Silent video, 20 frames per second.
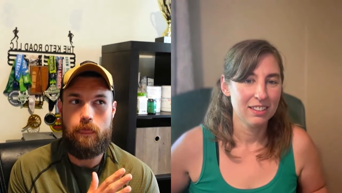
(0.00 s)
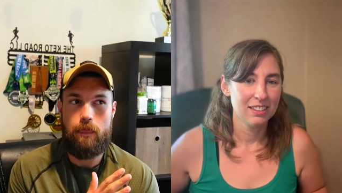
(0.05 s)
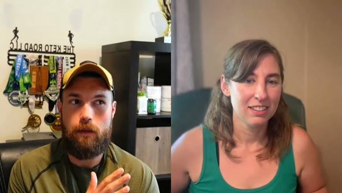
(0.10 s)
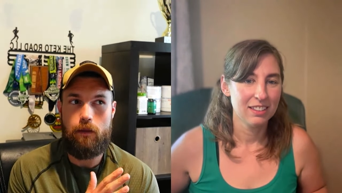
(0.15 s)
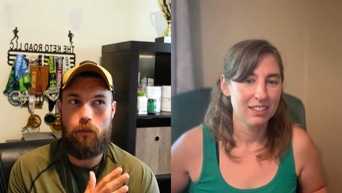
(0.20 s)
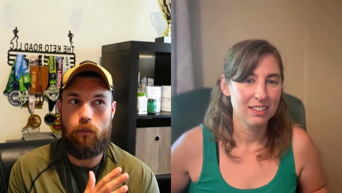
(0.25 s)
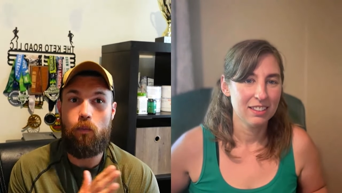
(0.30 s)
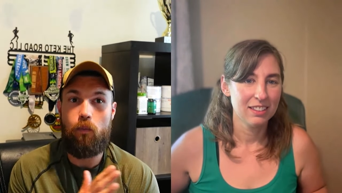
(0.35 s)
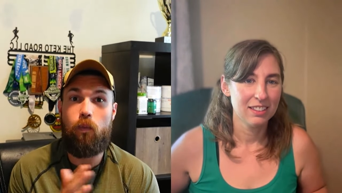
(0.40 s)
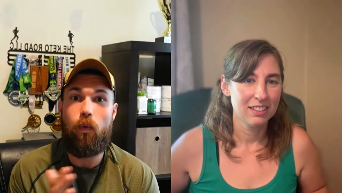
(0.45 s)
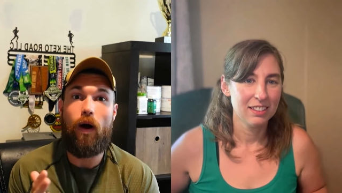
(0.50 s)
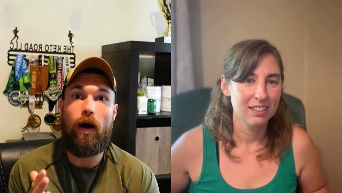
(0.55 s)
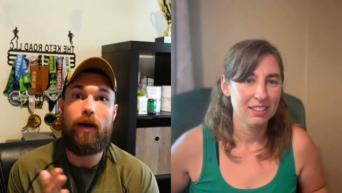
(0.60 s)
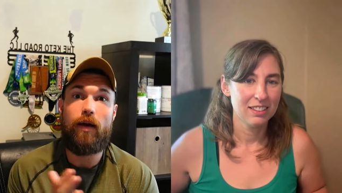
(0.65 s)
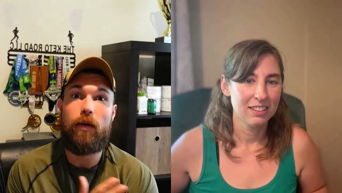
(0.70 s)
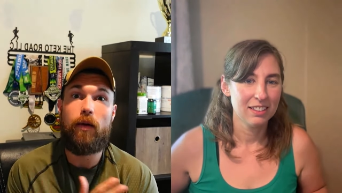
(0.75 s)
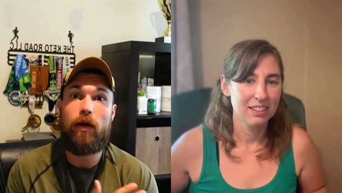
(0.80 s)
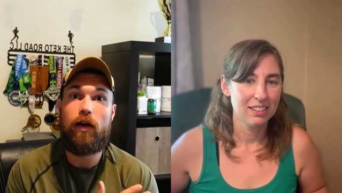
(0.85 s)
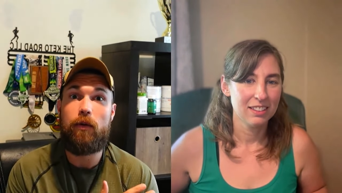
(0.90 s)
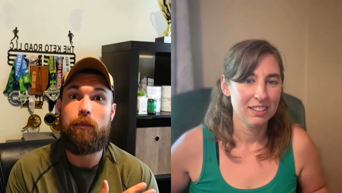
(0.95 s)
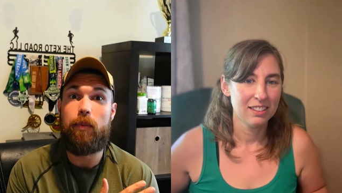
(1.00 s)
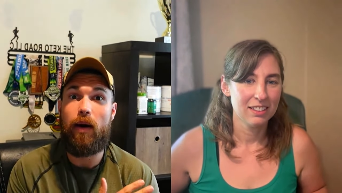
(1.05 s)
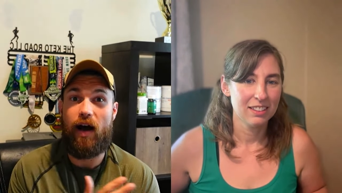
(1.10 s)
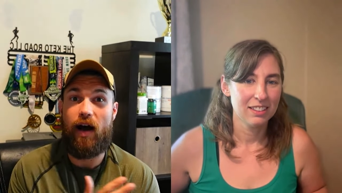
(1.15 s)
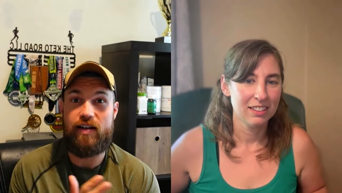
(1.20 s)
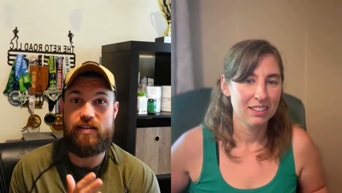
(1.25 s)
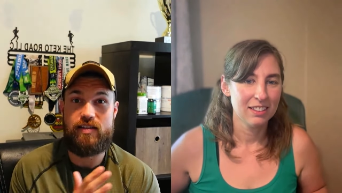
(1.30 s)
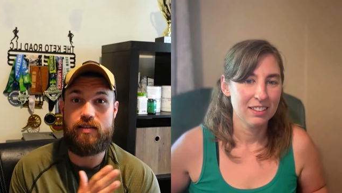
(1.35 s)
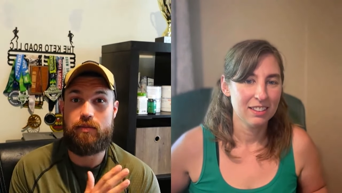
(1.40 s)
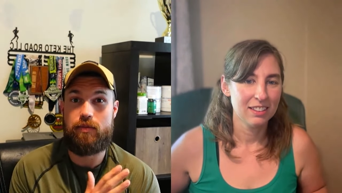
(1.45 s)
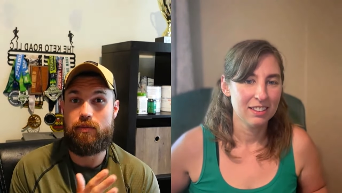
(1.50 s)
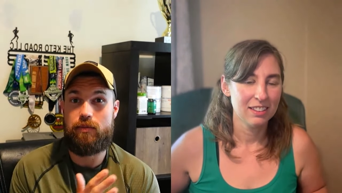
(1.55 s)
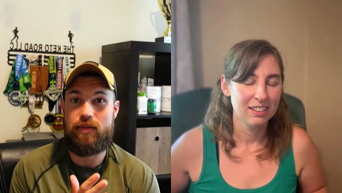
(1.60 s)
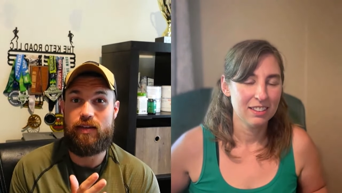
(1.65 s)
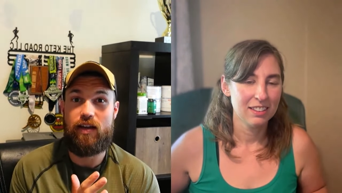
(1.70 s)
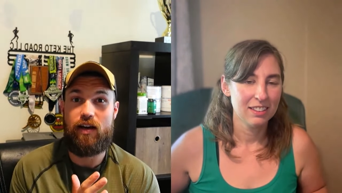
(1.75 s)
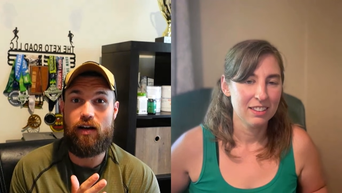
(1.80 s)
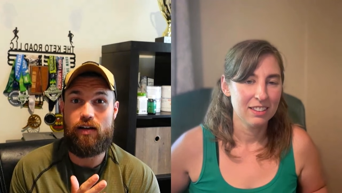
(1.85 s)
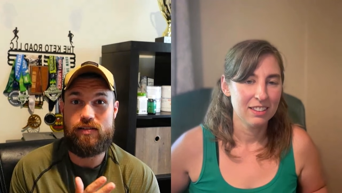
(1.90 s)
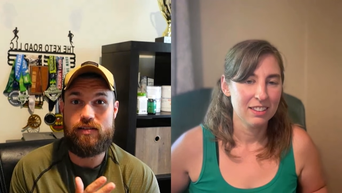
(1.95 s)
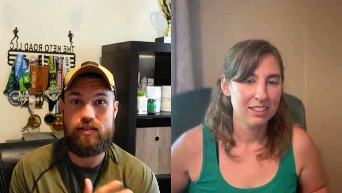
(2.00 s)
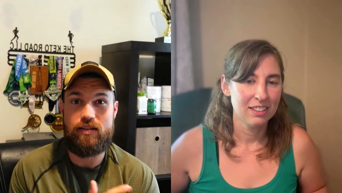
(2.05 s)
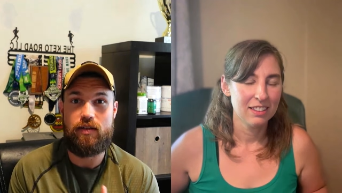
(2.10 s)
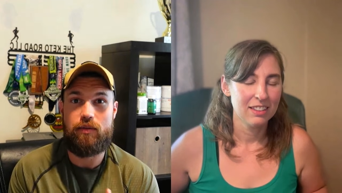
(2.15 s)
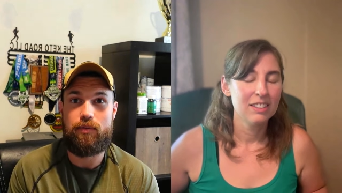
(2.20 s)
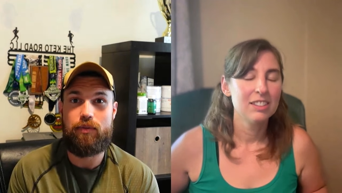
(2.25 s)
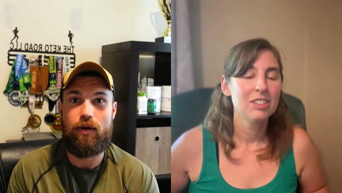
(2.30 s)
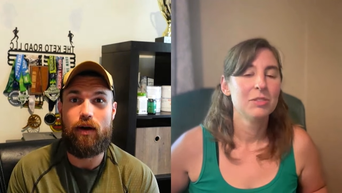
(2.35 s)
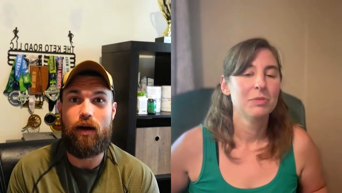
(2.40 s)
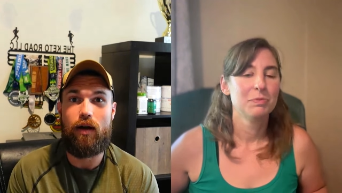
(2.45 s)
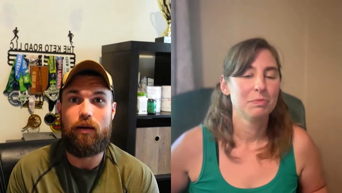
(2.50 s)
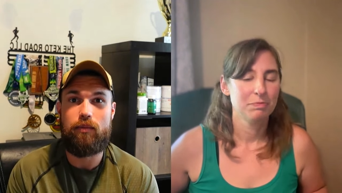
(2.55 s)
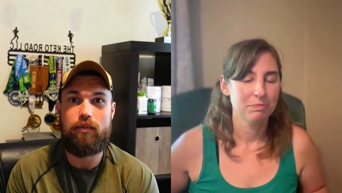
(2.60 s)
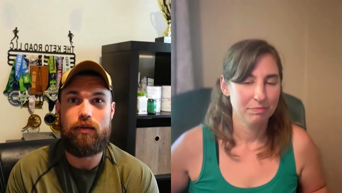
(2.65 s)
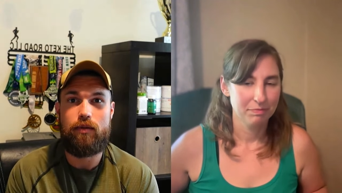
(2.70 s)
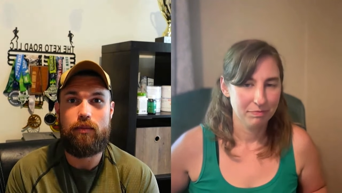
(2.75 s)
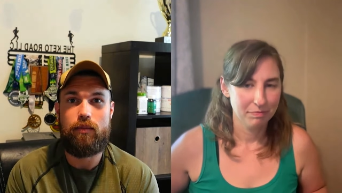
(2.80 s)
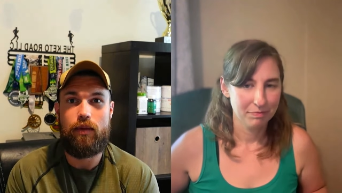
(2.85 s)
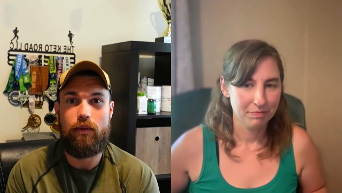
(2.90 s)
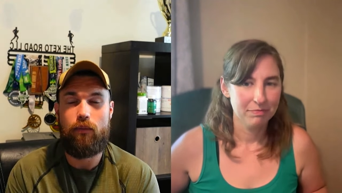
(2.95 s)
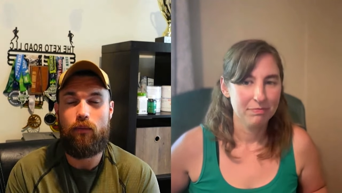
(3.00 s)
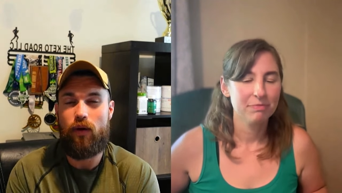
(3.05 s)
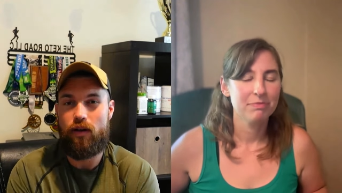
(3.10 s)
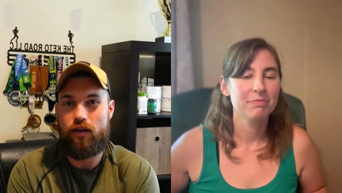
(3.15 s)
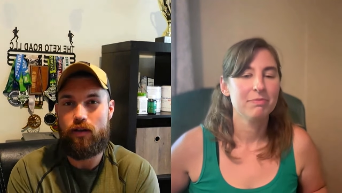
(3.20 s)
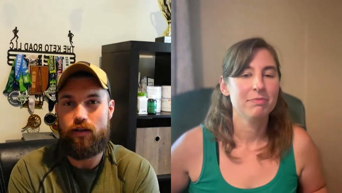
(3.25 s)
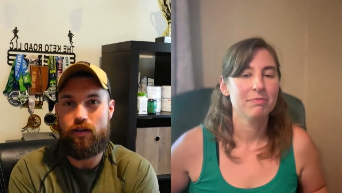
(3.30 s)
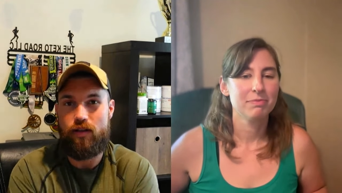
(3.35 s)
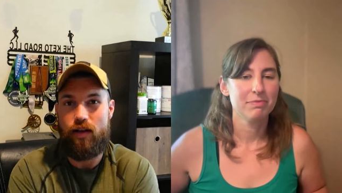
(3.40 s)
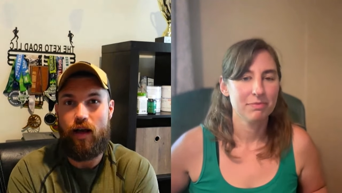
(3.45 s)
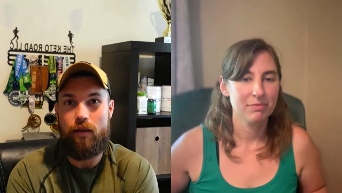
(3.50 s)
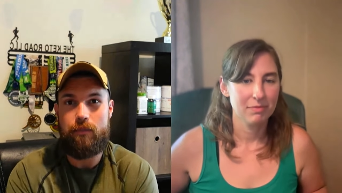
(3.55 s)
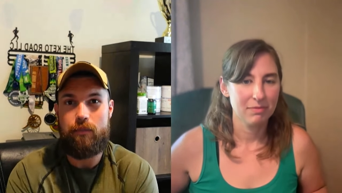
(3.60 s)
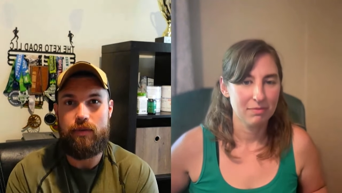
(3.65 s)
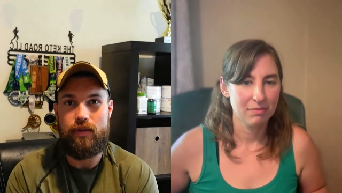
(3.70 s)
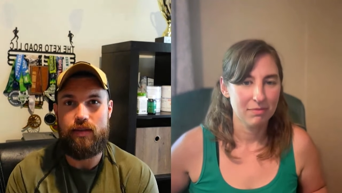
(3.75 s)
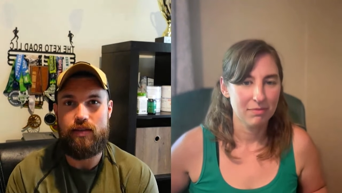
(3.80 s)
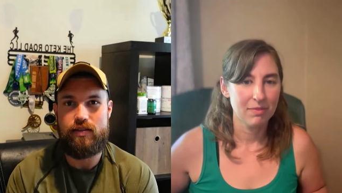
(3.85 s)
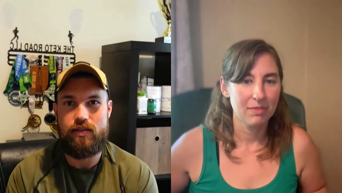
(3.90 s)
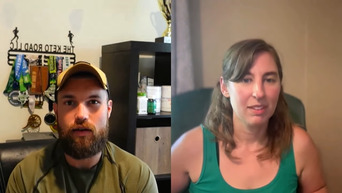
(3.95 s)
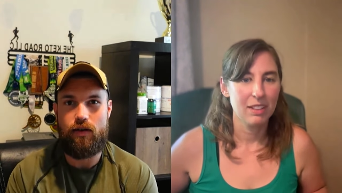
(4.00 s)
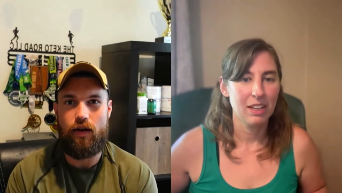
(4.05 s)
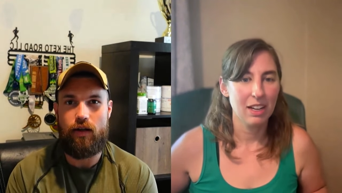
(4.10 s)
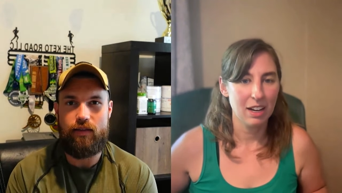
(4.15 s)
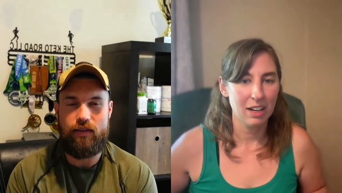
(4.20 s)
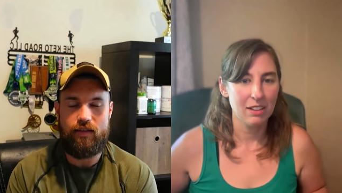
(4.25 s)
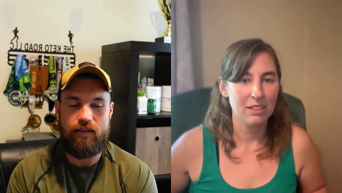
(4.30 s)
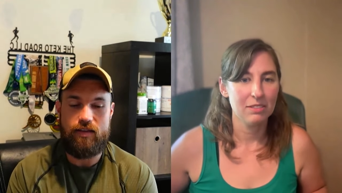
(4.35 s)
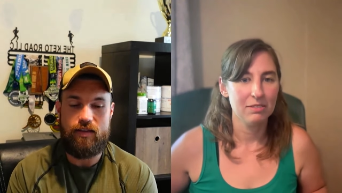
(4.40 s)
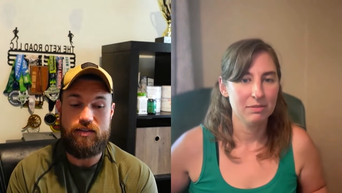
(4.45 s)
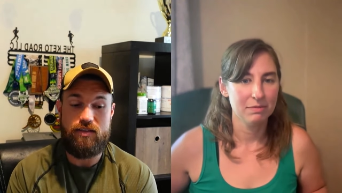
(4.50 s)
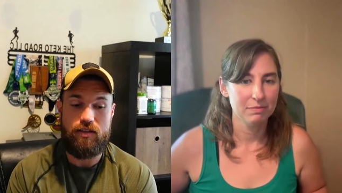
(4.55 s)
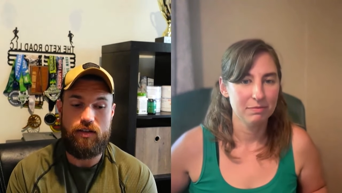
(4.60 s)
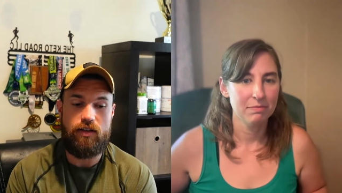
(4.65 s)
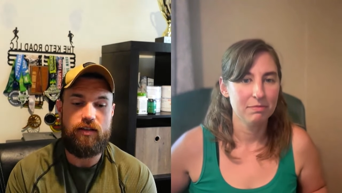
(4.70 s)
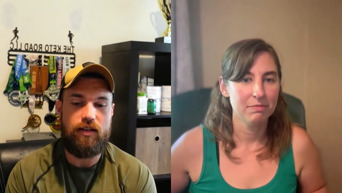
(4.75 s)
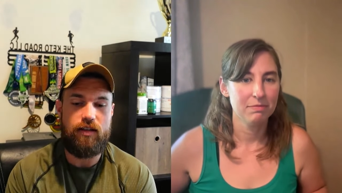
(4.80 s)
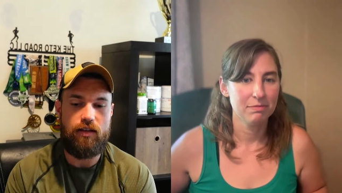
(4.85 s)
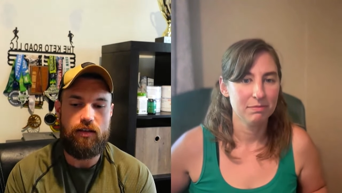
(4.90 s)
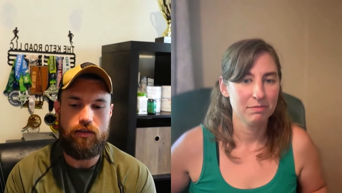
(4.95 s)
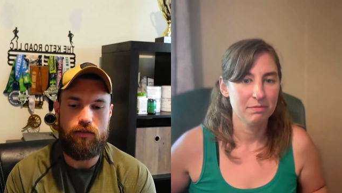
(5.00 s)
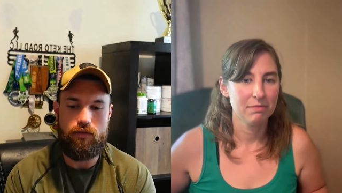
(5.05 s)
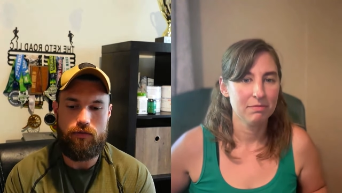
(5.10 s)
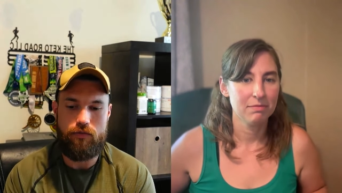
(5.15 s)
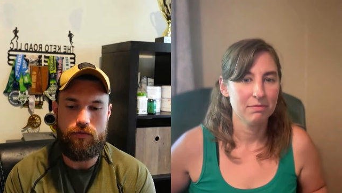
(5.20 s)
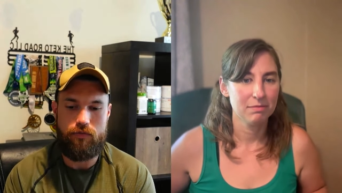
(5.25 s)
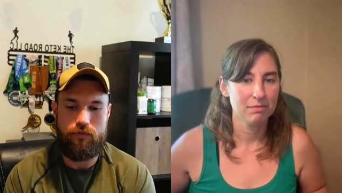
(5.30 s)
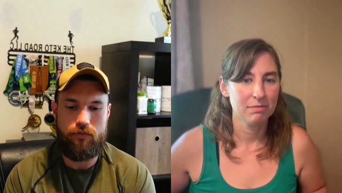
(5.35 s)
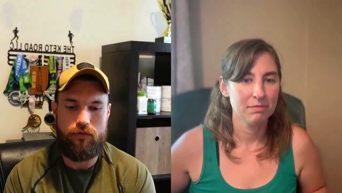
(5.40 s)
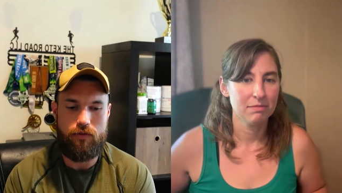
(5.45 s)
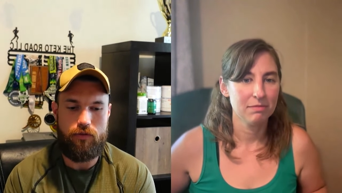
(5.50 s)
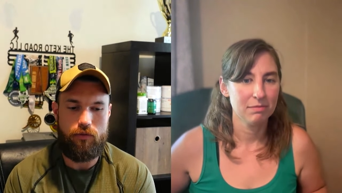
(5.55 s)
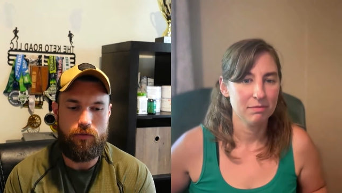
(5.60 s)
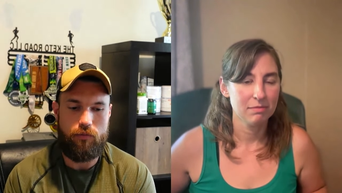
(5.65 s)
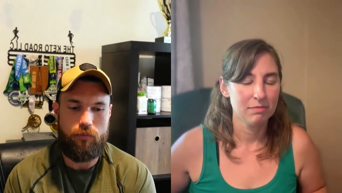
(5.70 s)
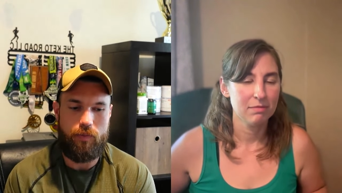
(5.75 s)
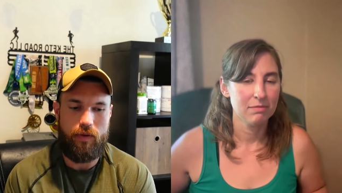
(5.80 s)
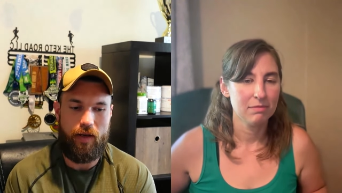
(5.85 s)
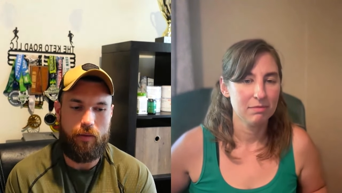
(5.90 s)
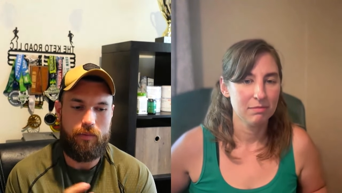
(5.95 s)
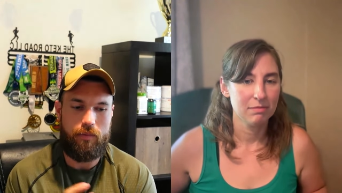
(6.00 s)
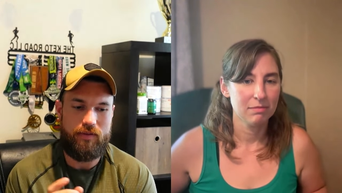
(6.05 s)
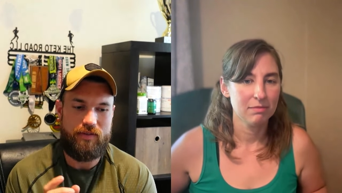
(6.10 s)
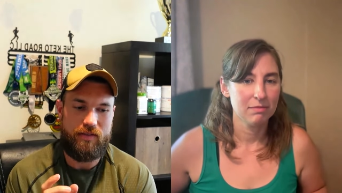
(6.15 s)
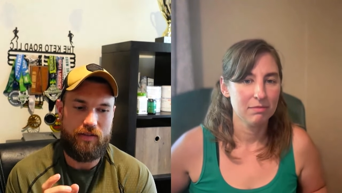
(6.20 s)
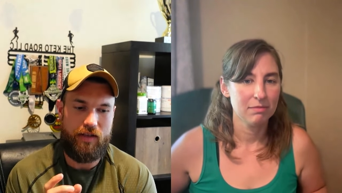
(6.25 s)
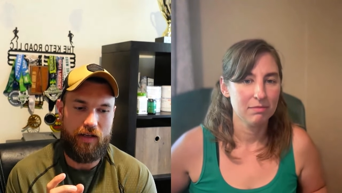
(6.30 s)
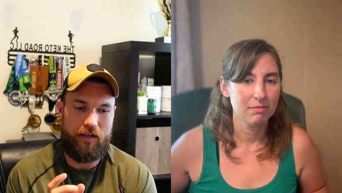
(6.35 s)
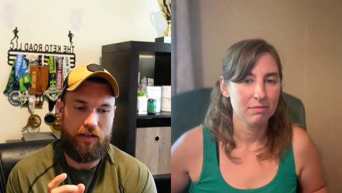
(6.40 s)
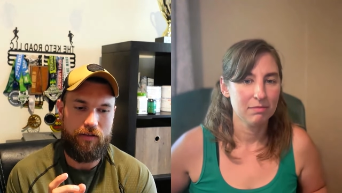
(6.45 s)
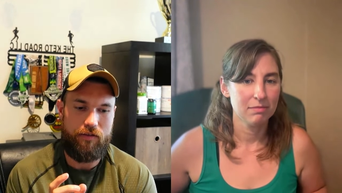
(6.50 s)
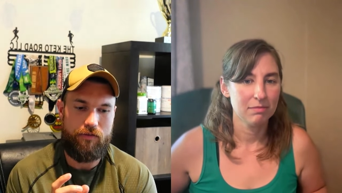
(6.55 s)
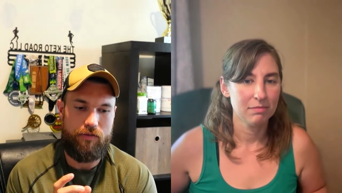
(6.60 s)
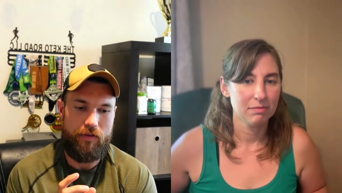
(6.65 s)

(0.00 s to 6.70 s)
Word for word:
Speaker 1: what could possibly be causing the problem and what could not be. So I think that's good that you've, you've been able to kind of